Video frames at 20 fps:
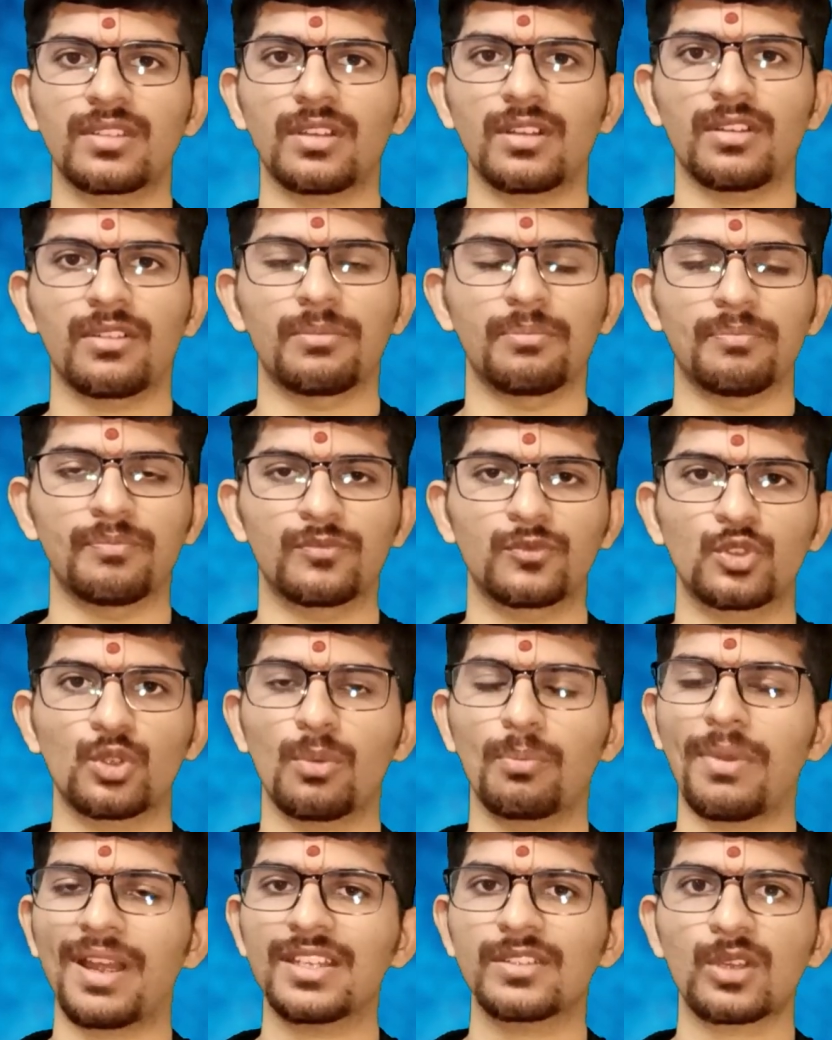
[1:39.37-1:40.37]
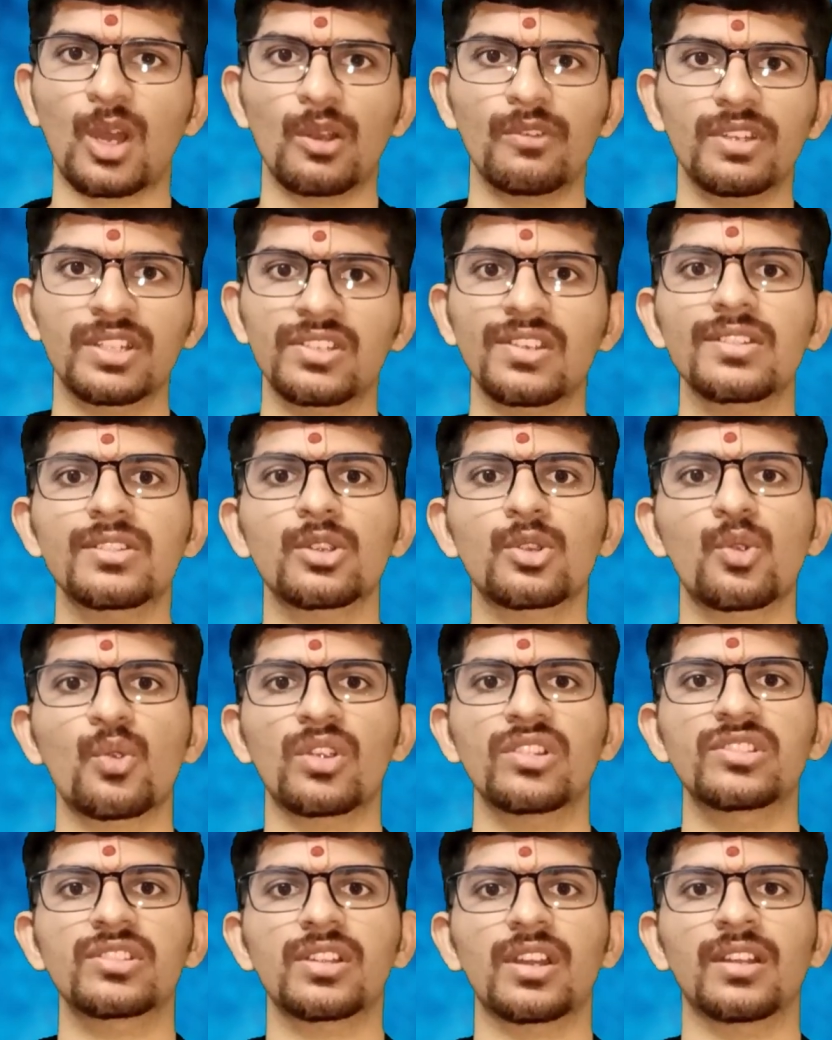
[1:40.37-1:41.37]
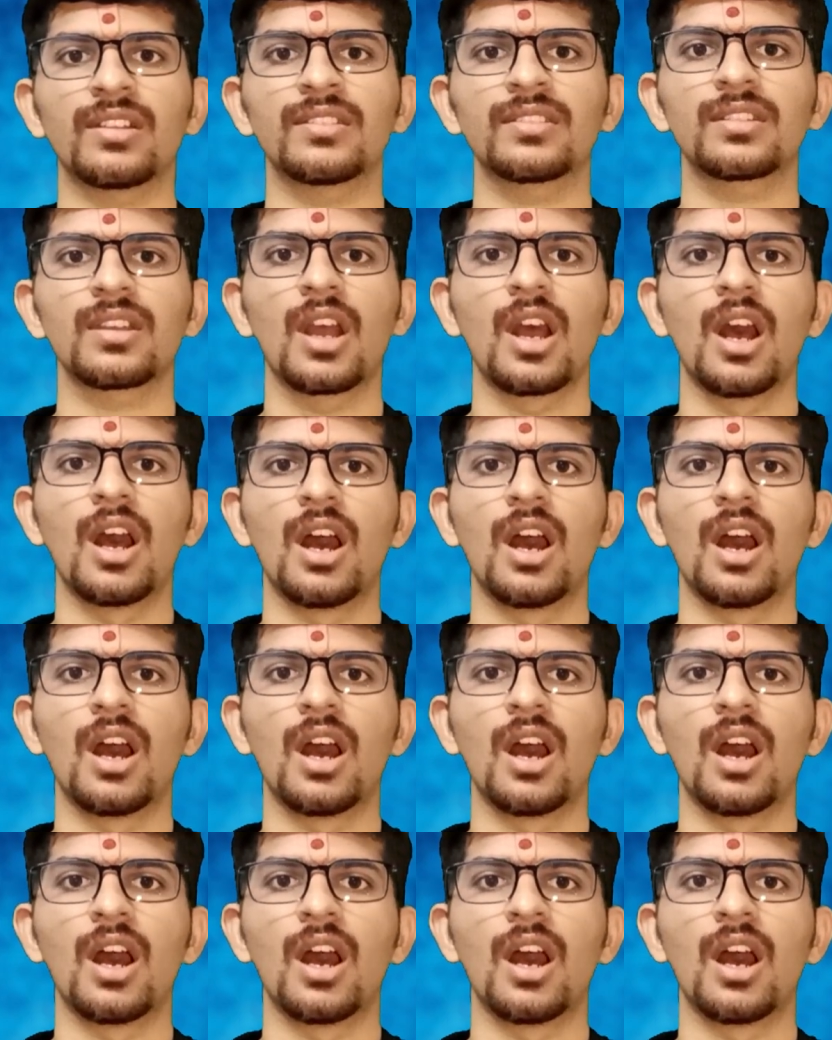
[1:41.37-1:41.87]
Uh, so by solving such questions,